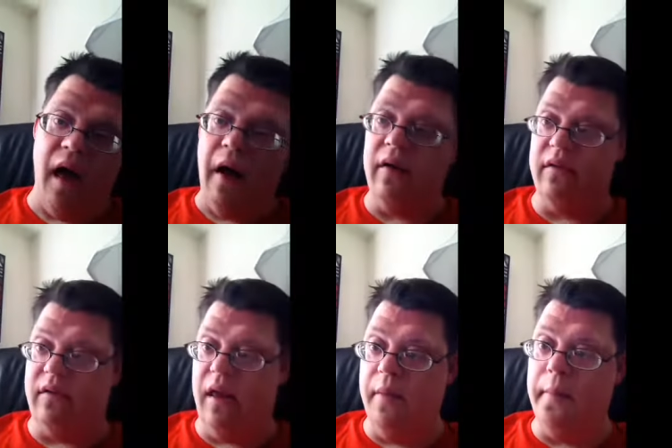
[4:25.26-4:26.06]
our uh,
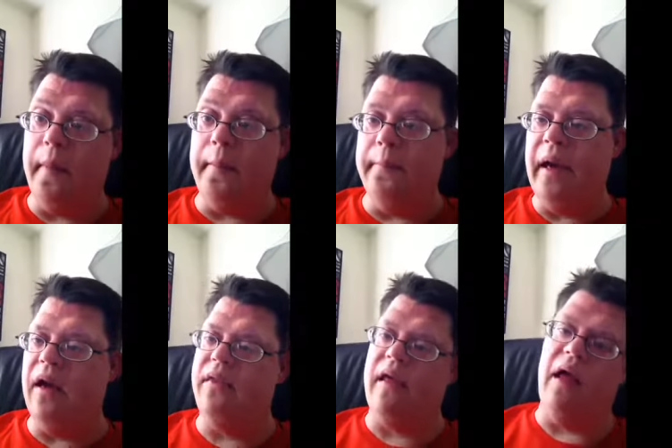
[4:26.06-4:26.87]
team
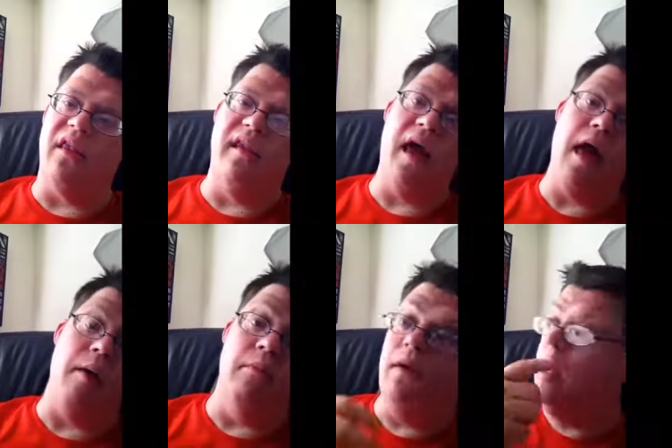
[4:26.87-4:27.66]
mascot's name.